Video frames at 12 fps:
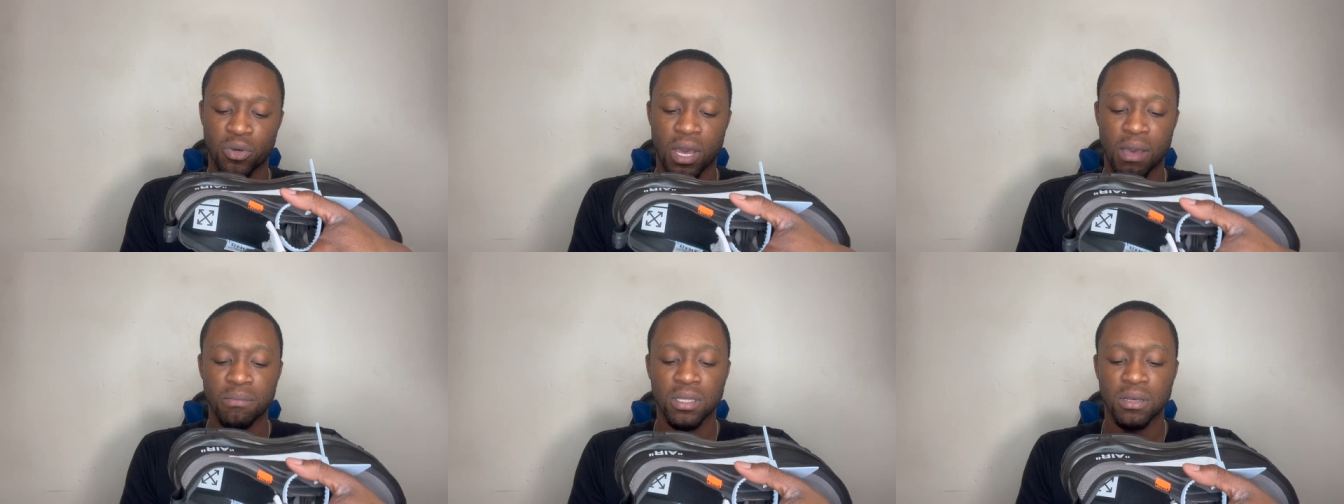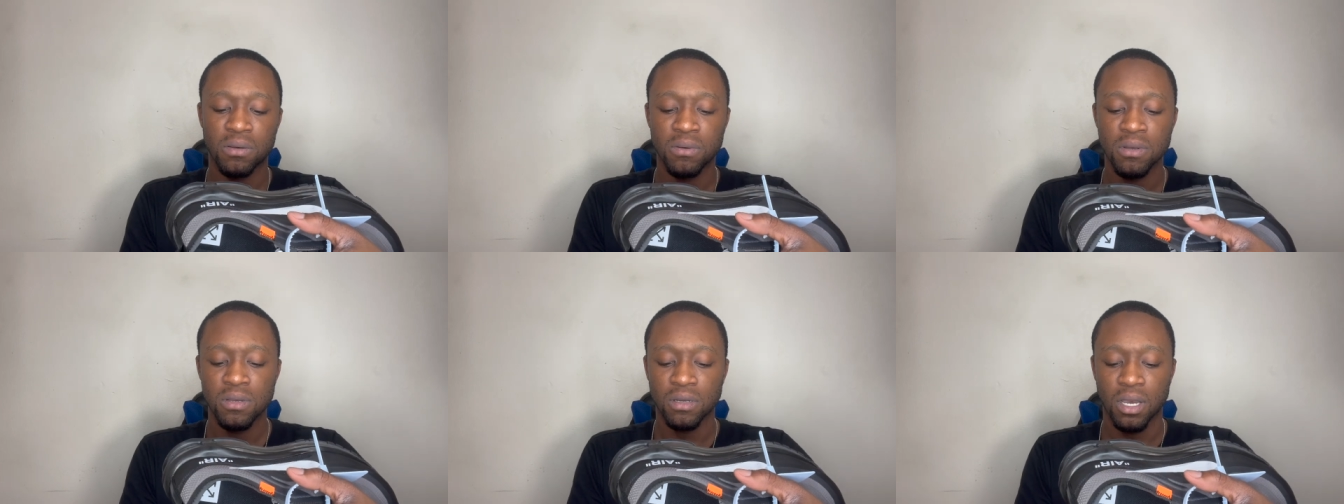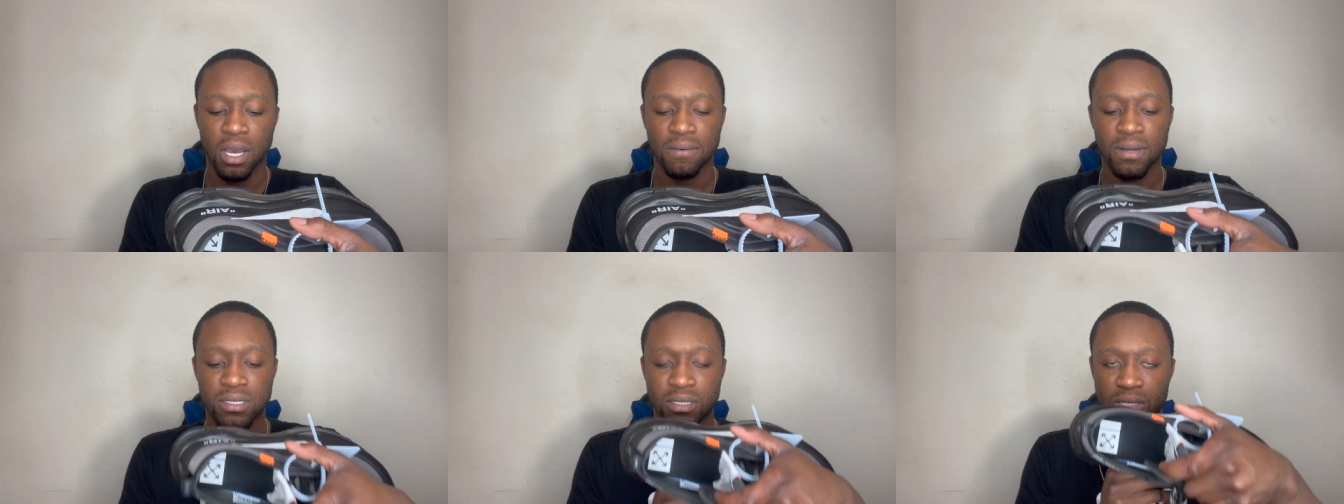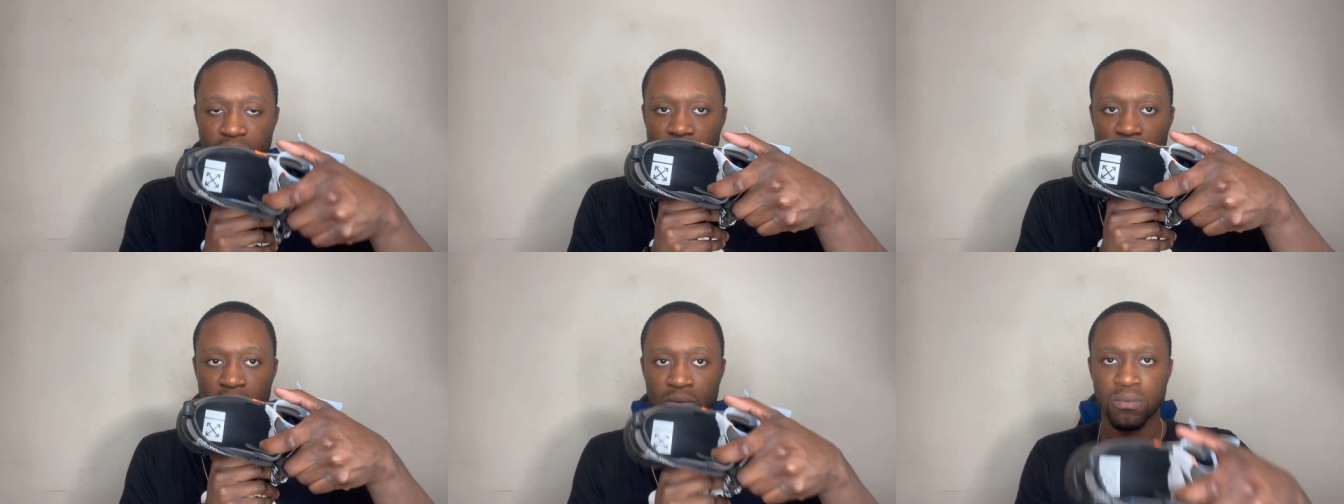Abloh, God rest his
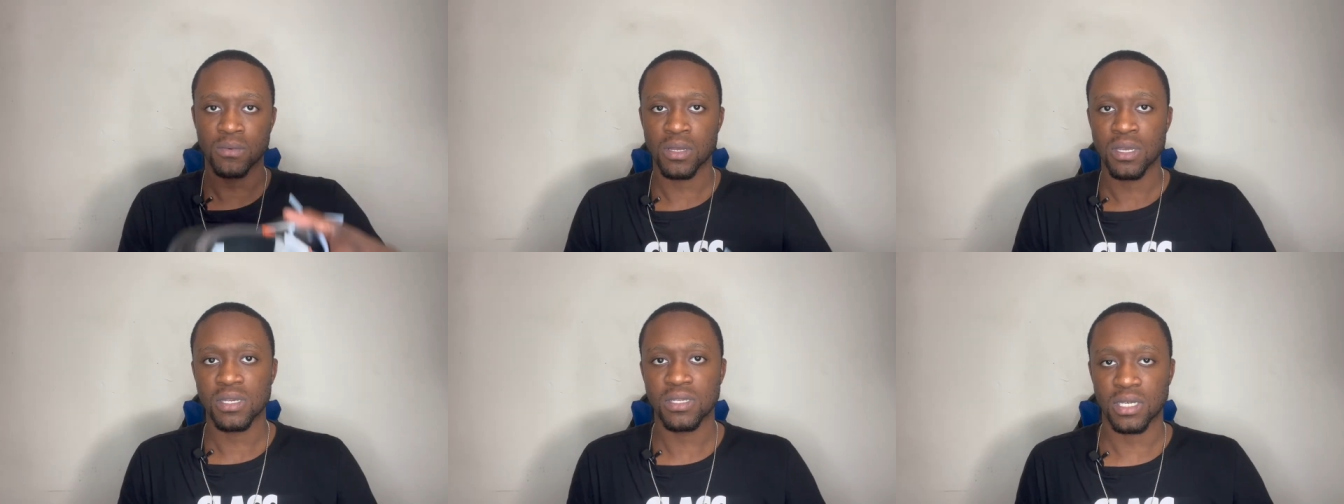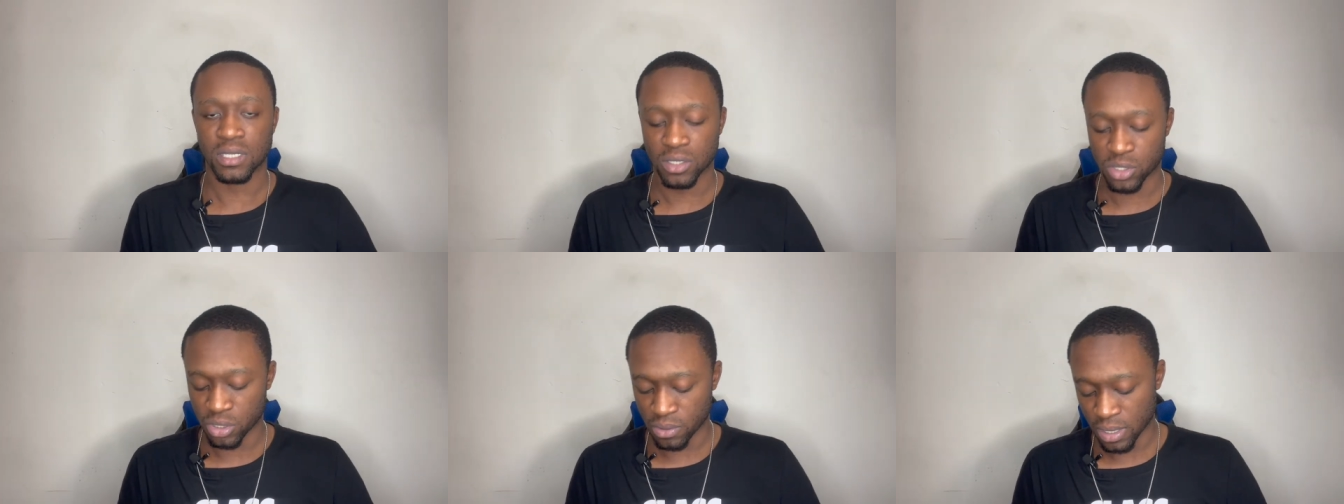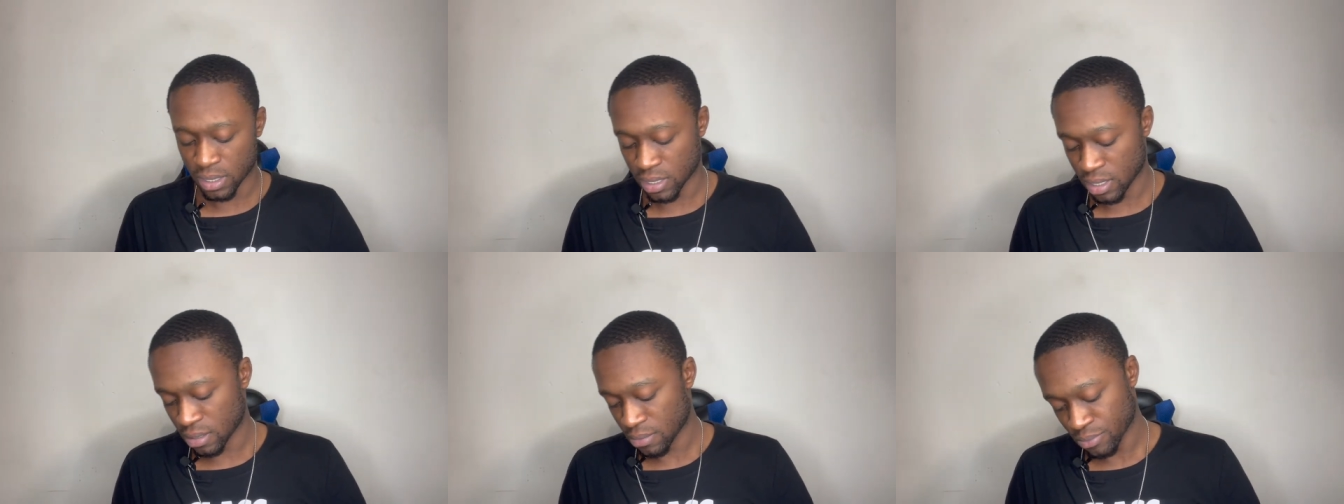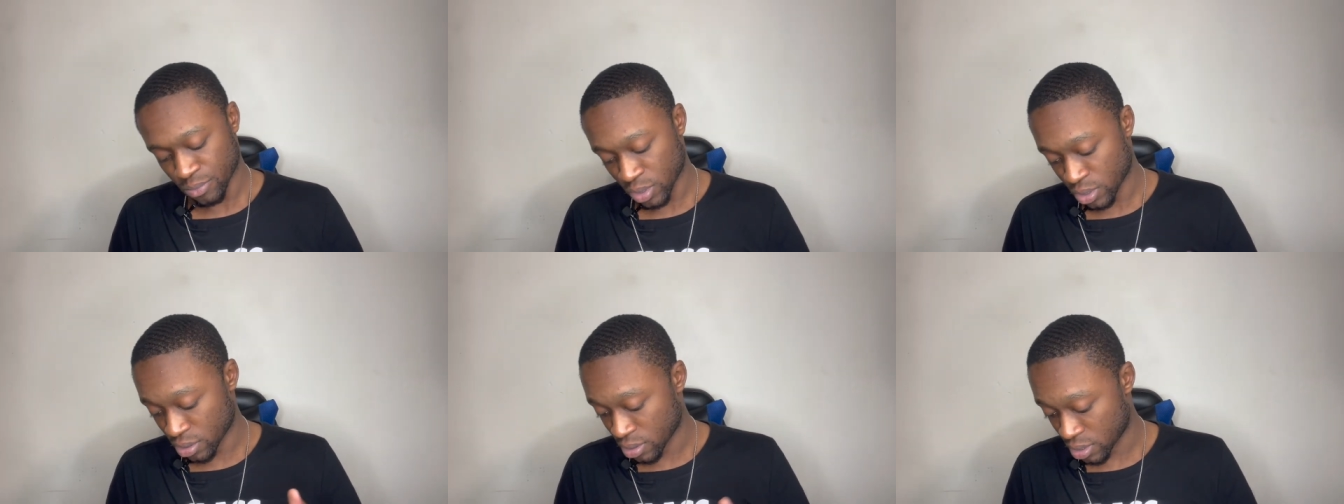soul, signature right there,
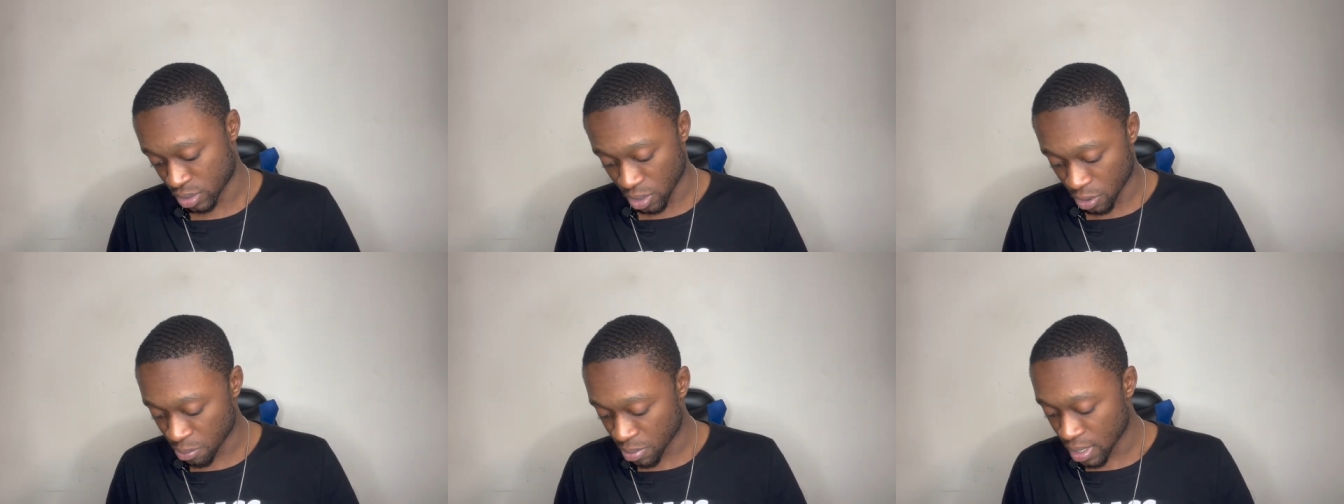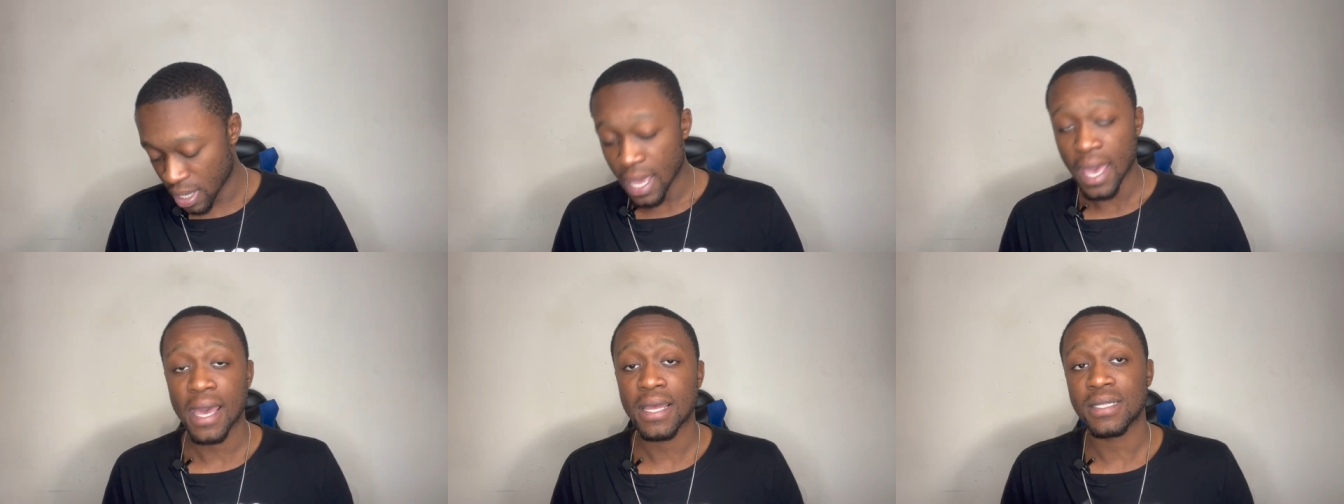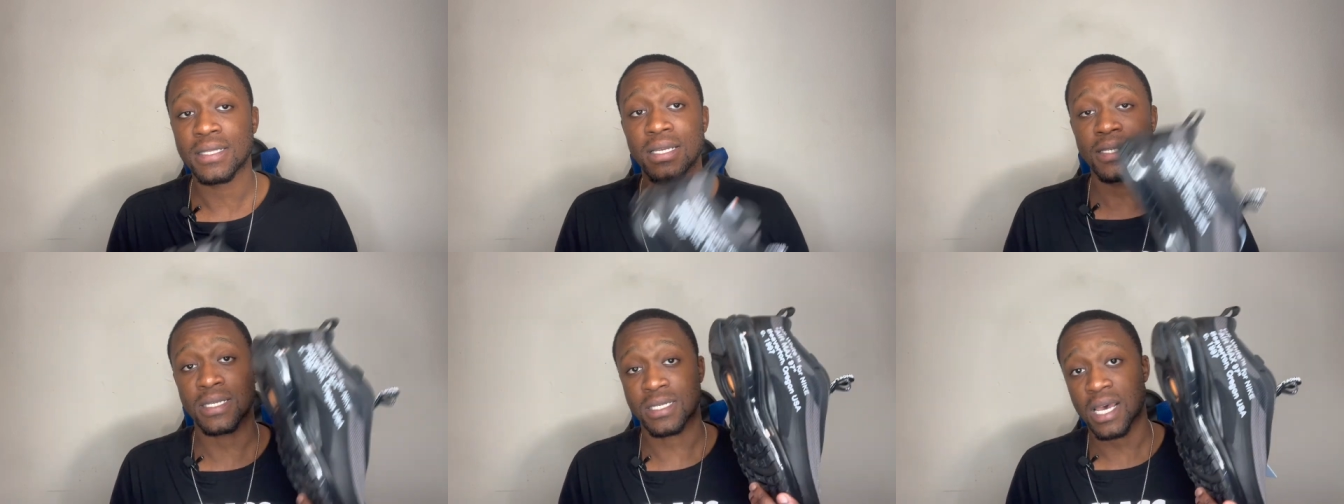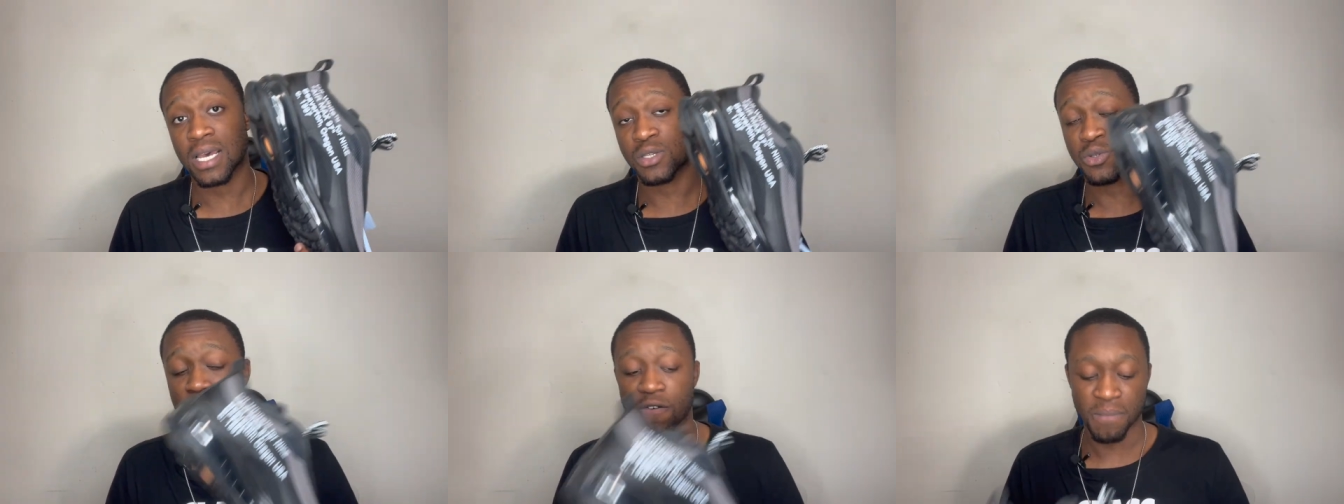which is dope. And it's a size
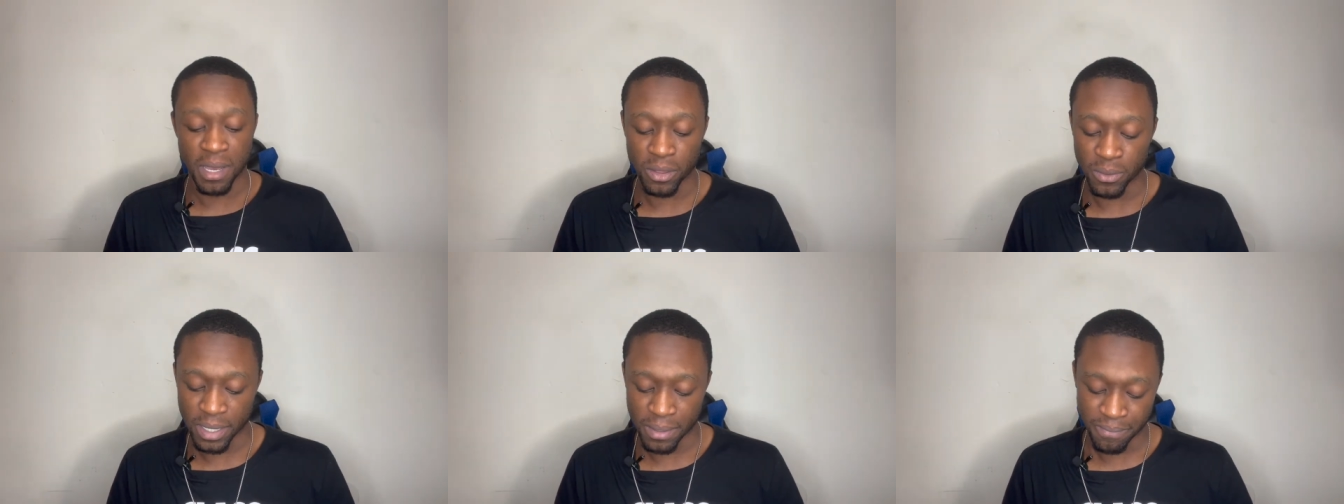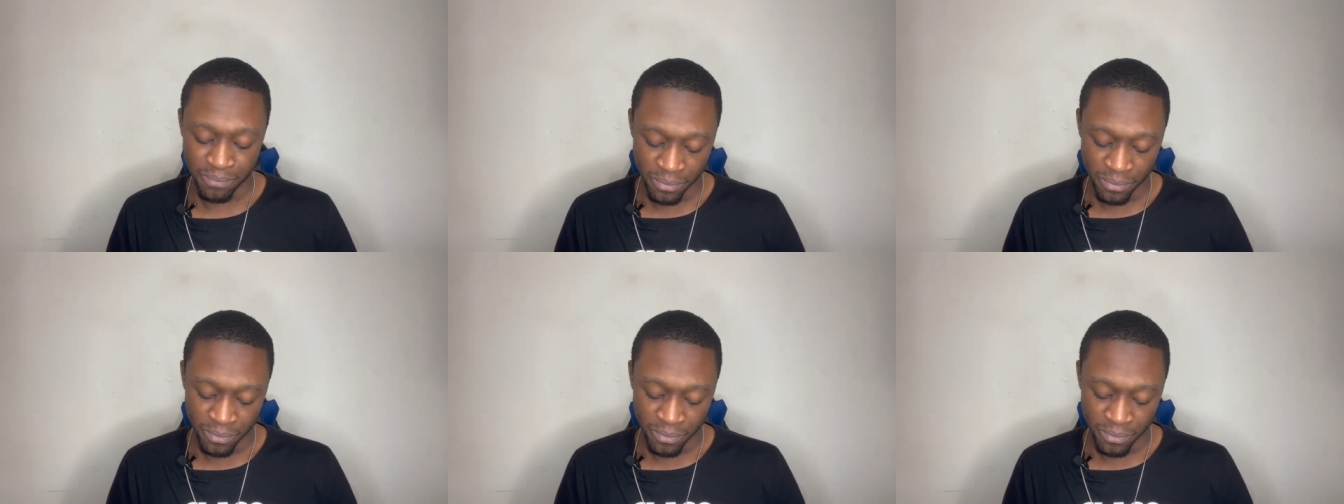12, by the way.